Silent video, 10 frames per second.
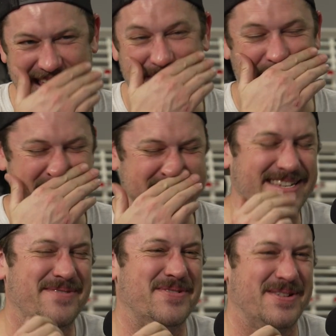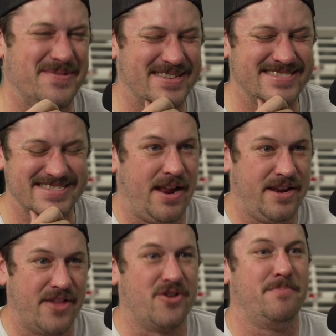He really was.
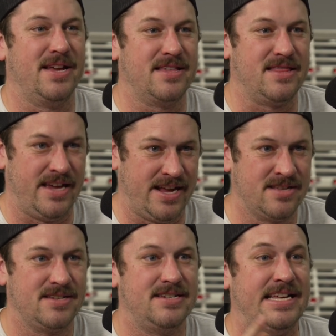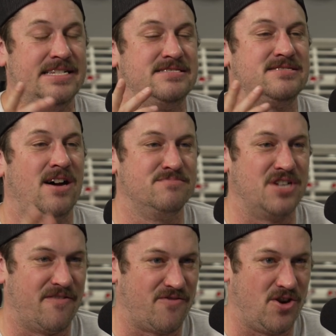Another big thing is Tom's
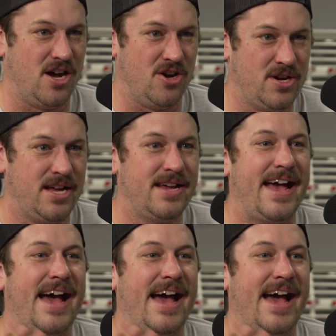Off-Road